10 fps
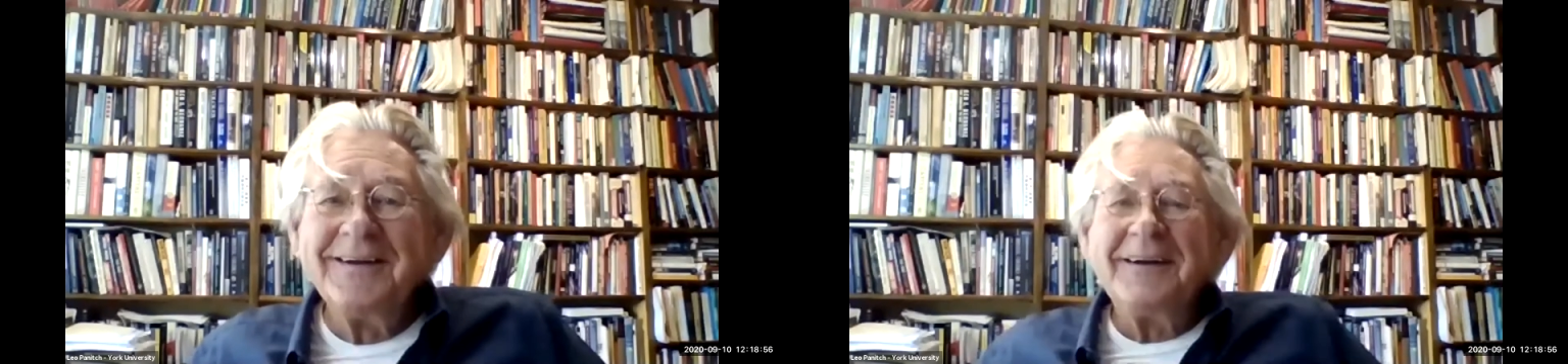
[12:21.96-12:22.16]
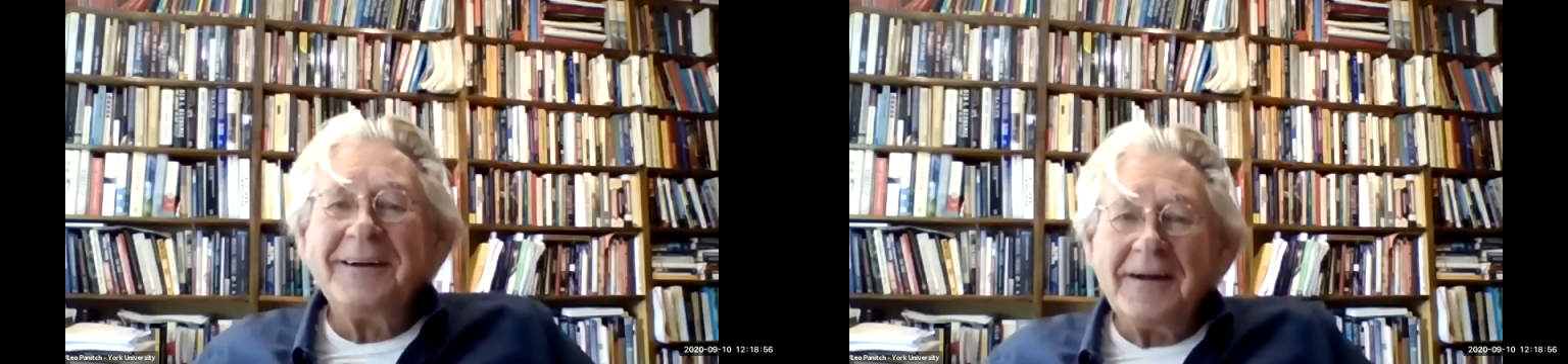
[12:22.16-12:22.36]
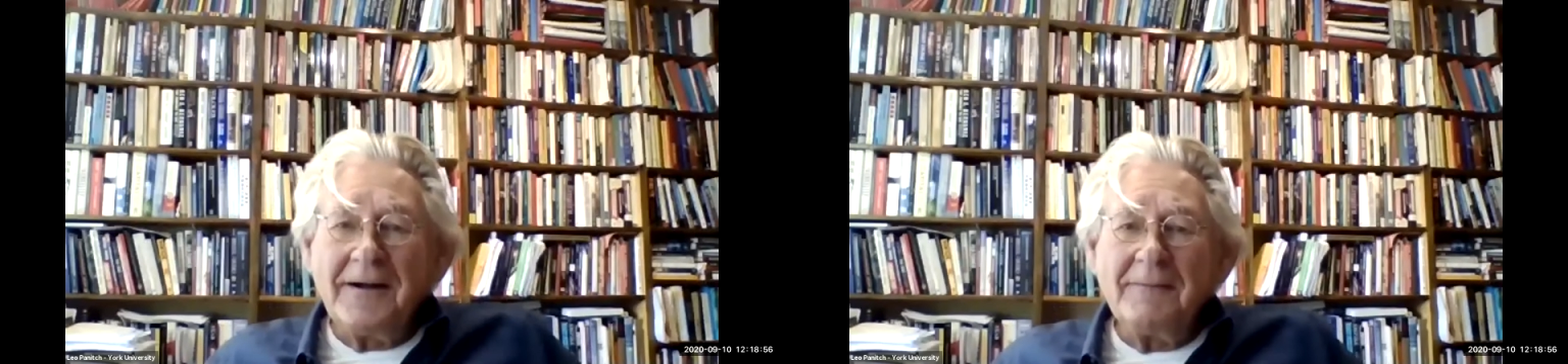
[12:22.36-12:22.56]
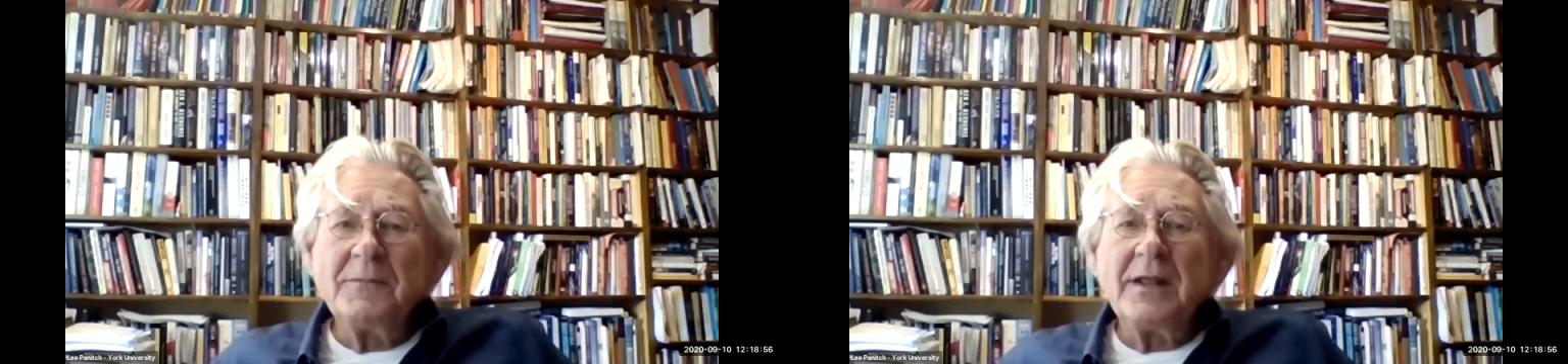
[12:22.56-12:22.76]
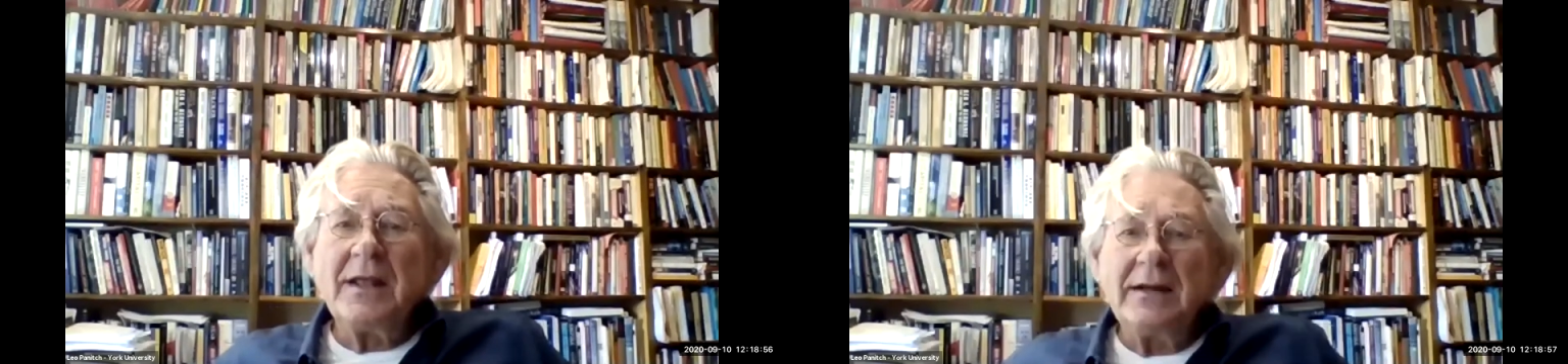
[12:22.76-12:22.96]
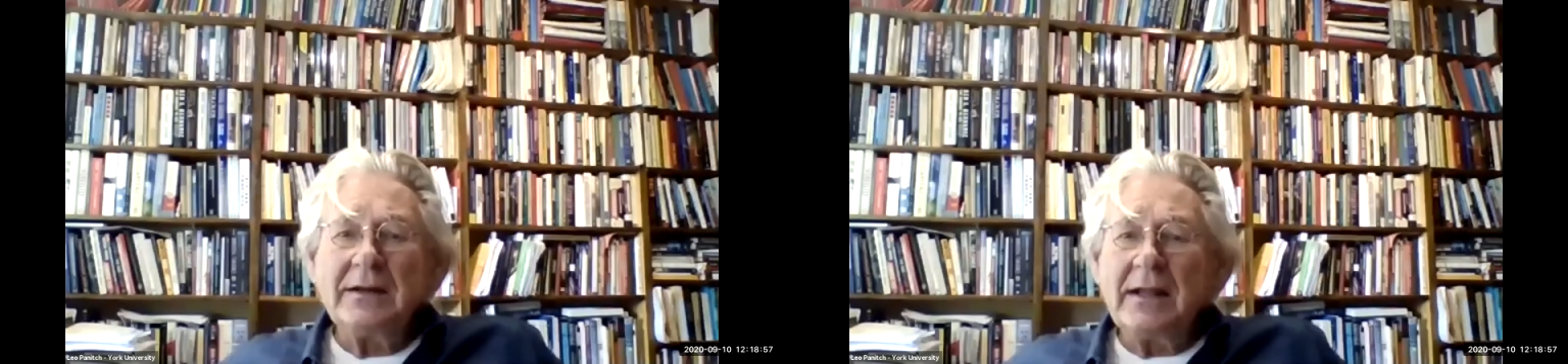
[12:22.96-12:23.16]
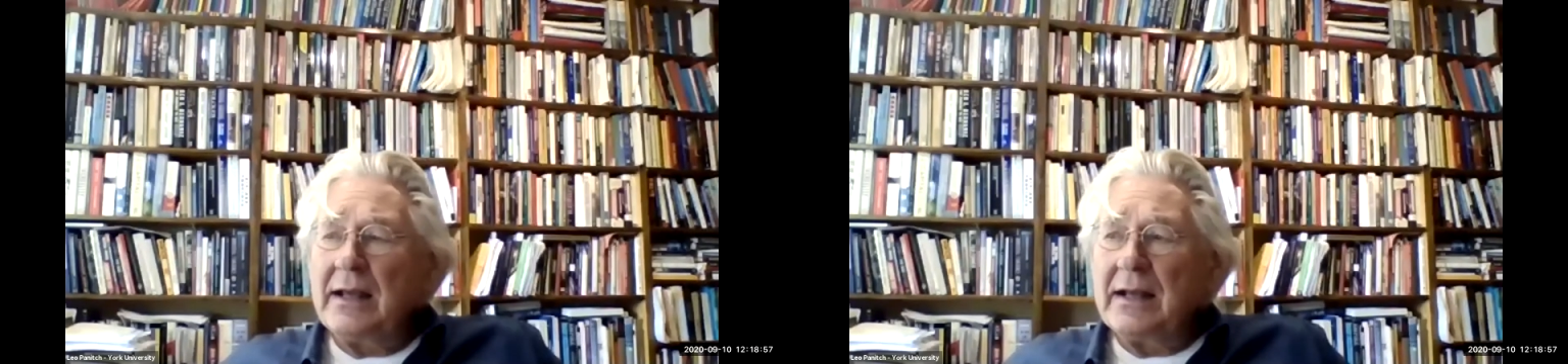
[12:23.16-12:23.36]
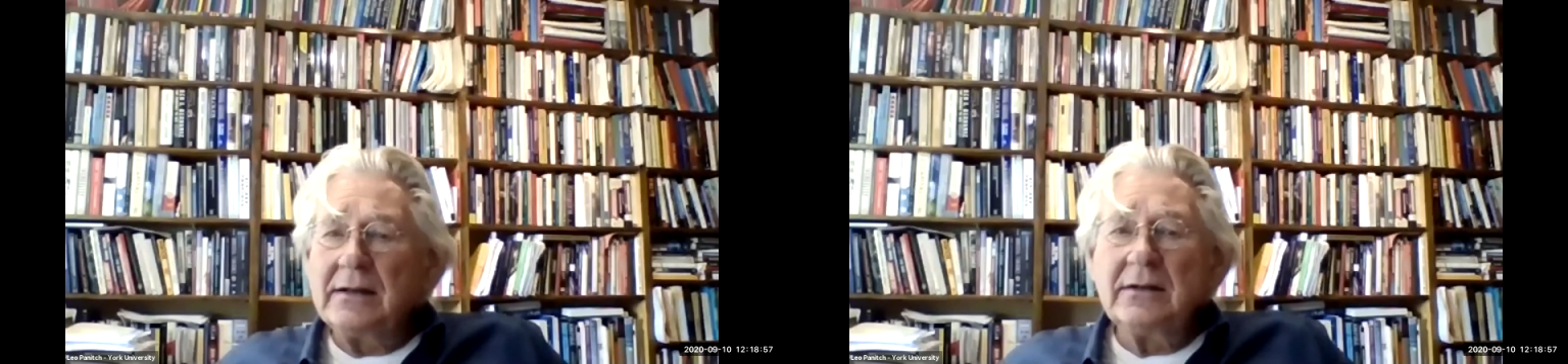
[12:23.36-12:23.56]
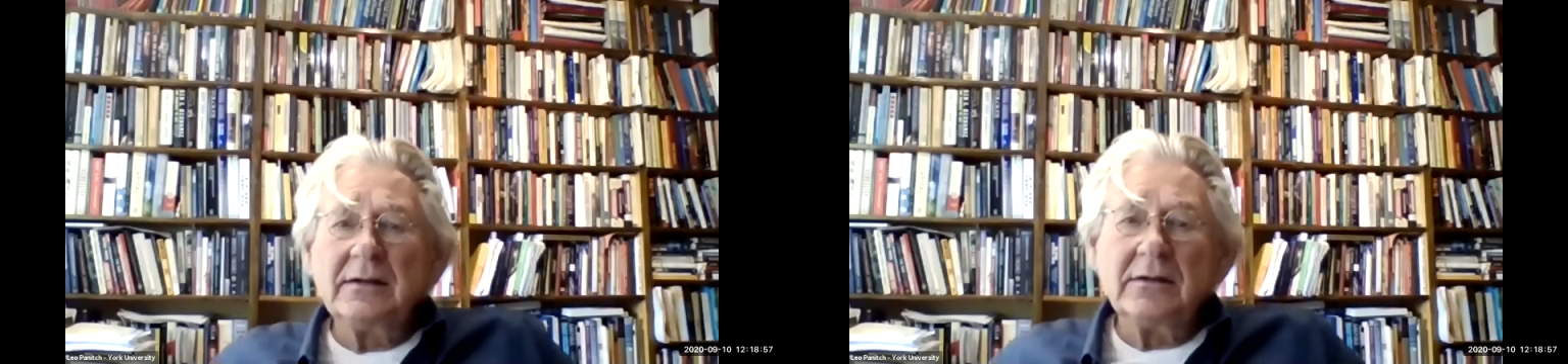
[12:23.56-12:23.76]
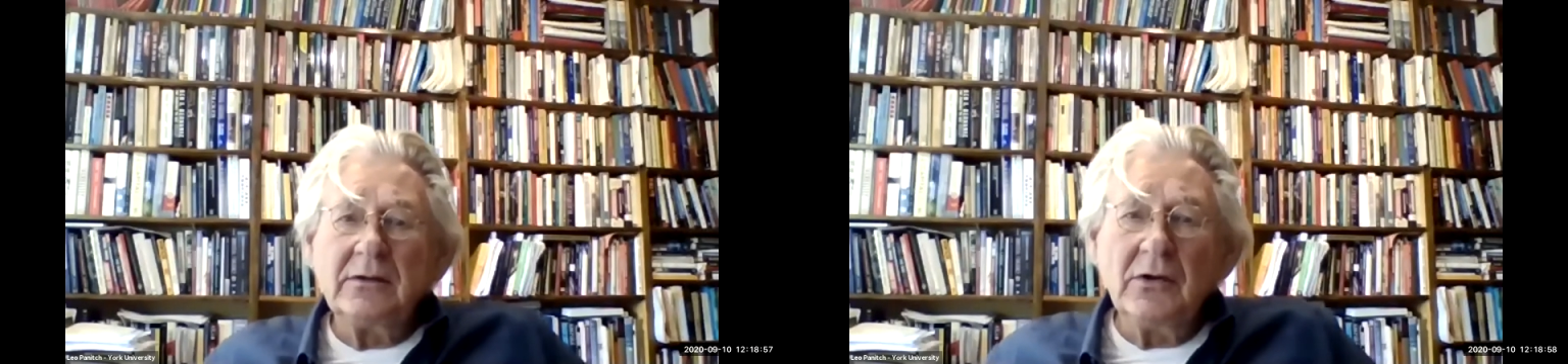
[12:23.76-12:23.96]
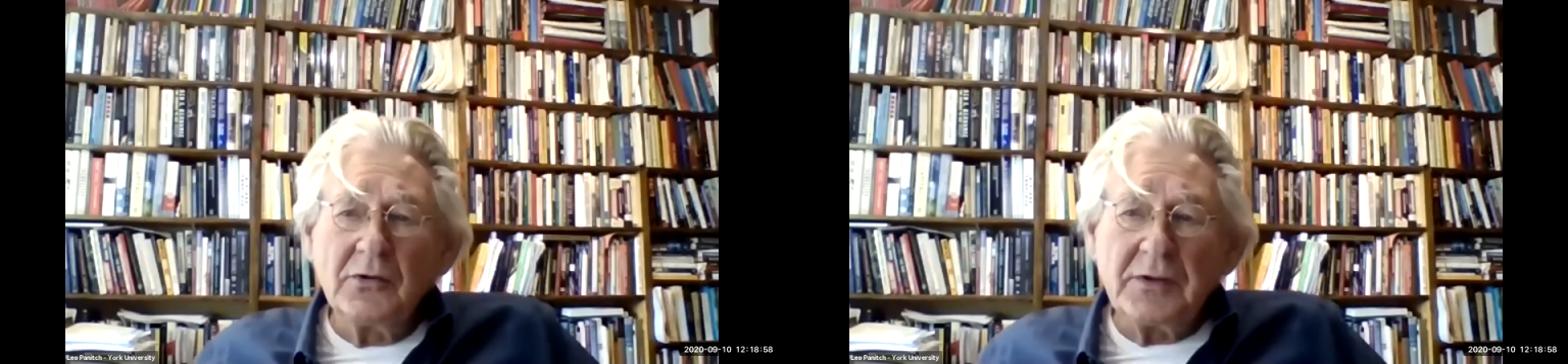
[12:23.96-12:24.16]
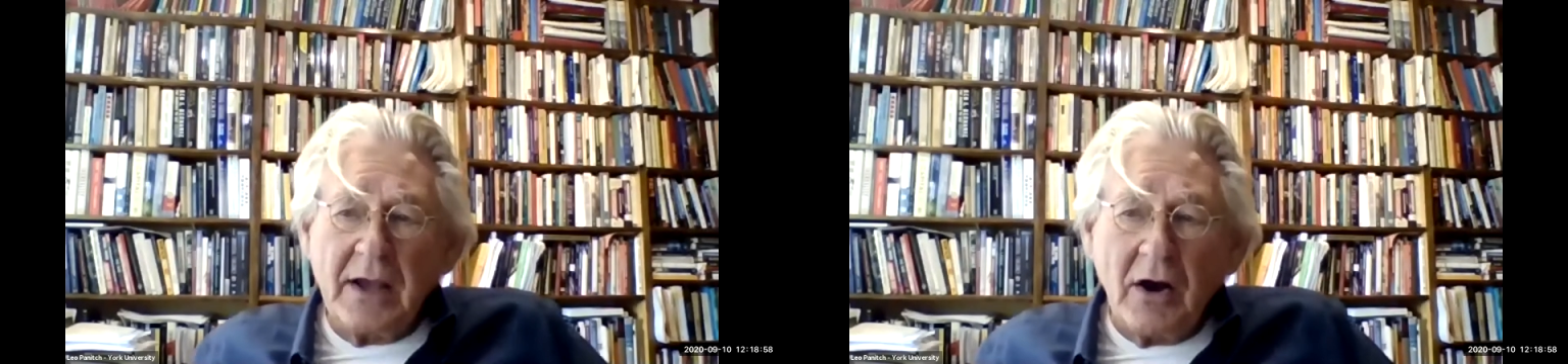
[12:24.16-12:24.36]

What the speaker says: They